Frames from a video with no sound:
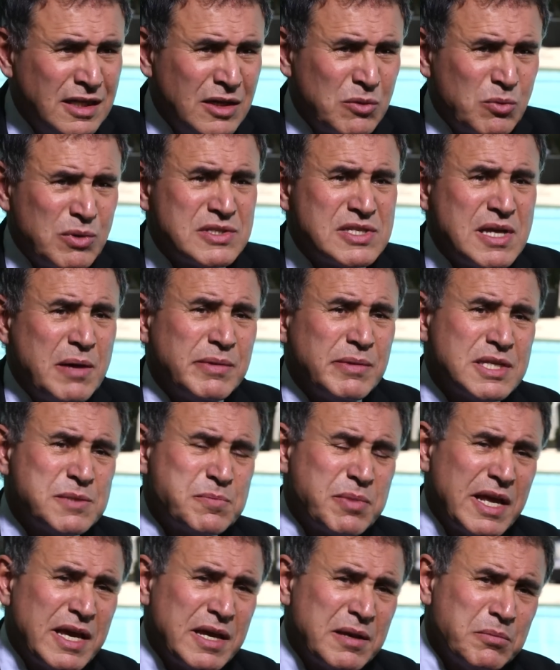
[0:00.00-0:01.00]
When someone is
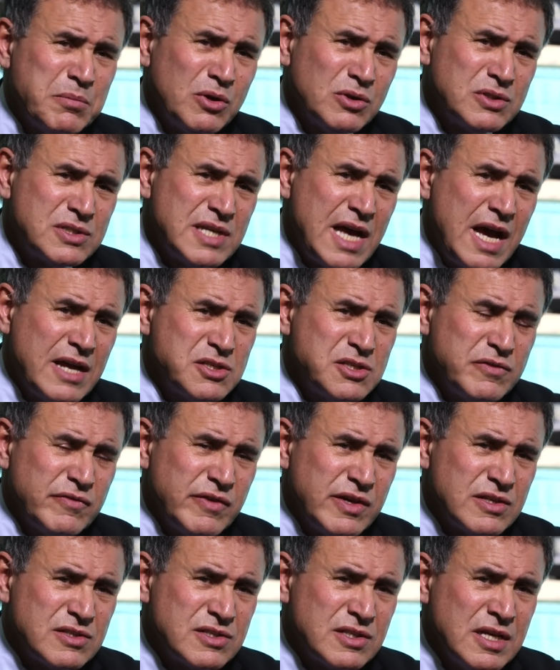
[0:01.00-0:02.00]
playing both sides of
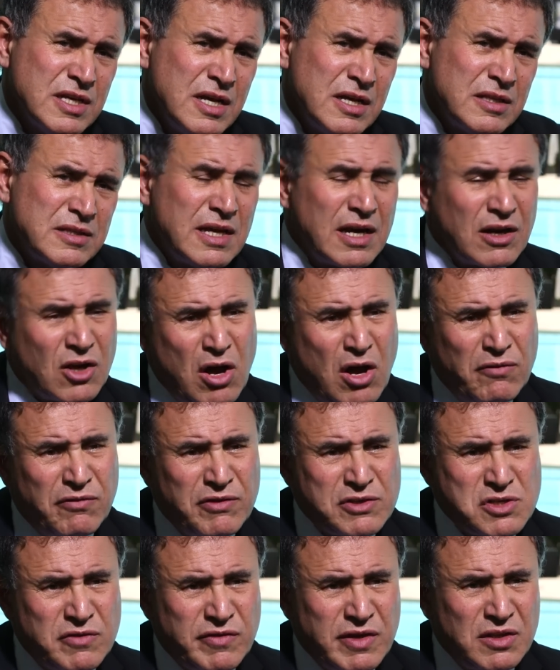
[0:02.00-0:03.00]
it, there are
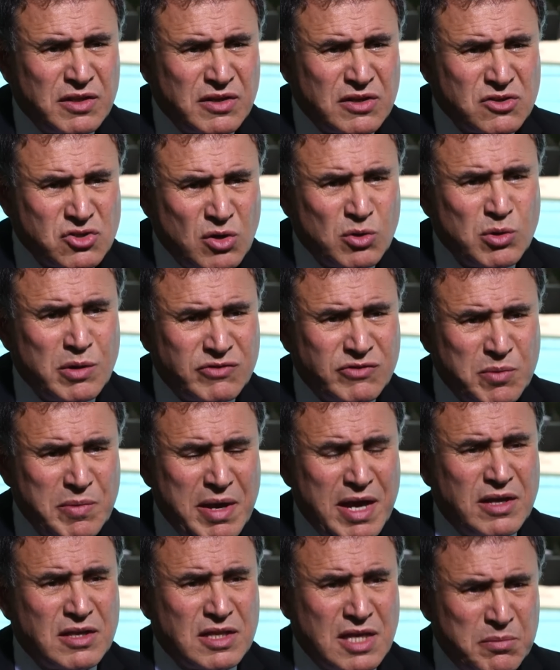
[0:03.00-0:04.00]
conflicts of interest. So you have to
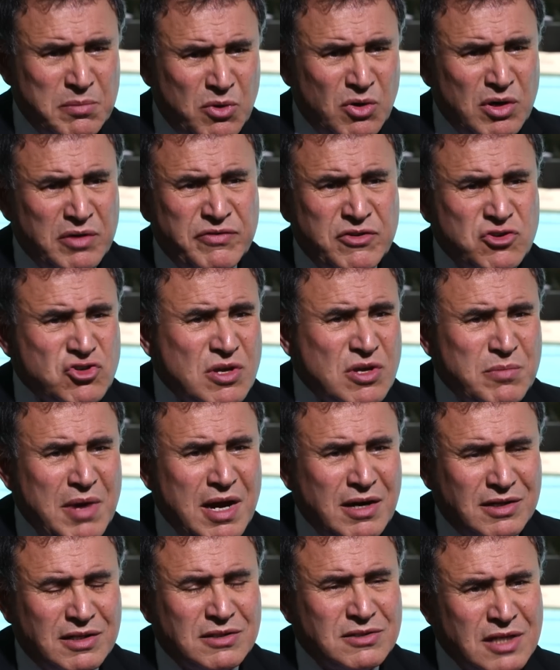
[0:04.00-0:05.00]
make it a more efficient
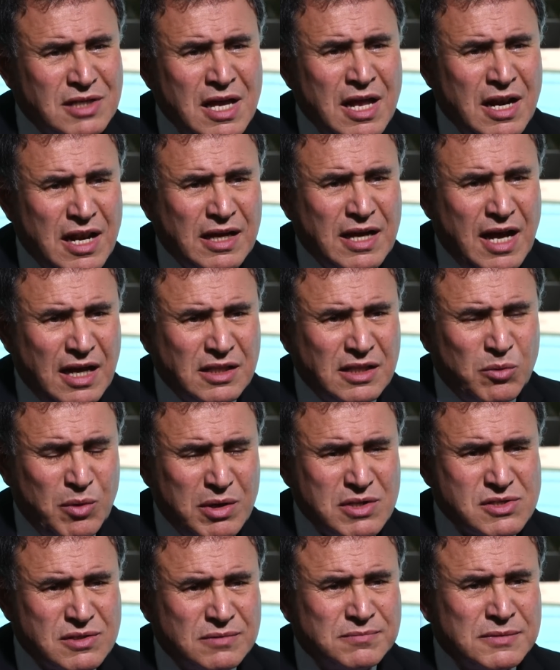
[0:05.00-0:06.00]
market, like other
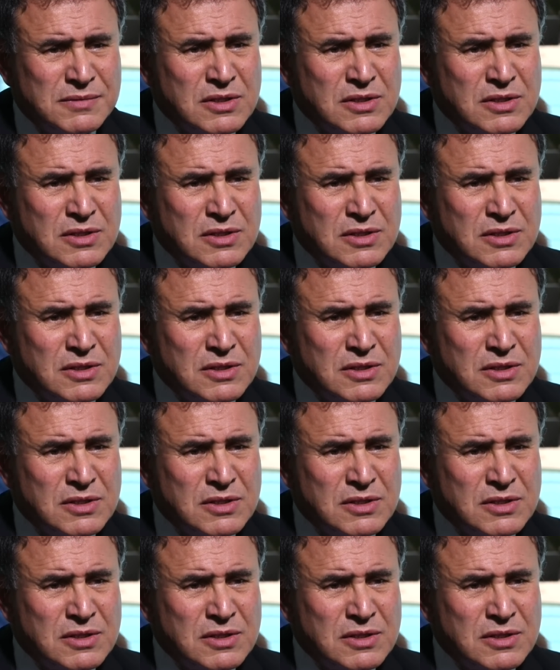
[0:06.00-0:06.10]
ones.